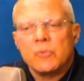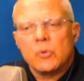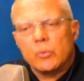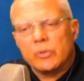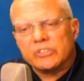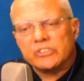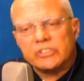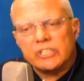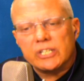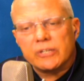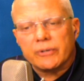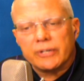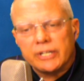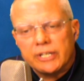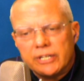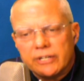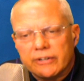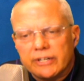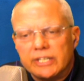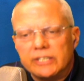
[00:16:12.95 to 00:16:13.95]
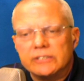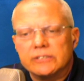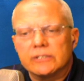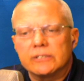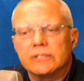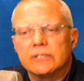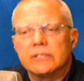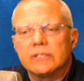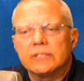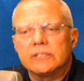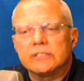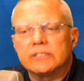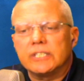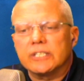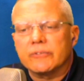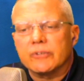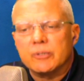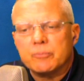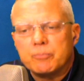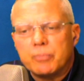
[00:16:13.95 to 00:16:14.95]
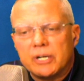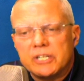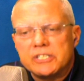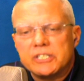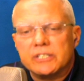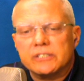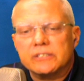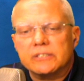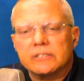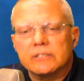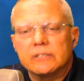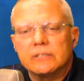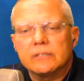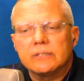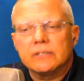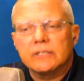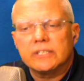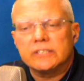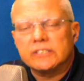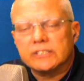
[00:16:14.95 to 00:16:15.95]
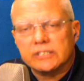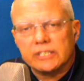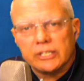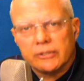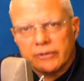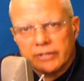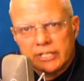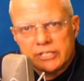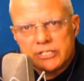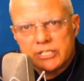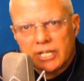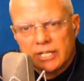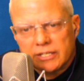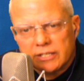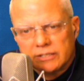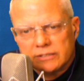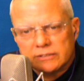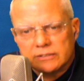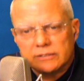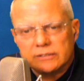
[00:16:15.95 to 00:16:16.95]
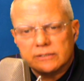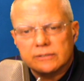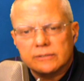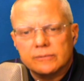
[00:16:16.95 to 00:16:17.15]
with secret hearings, secret budgets, and secret agendas.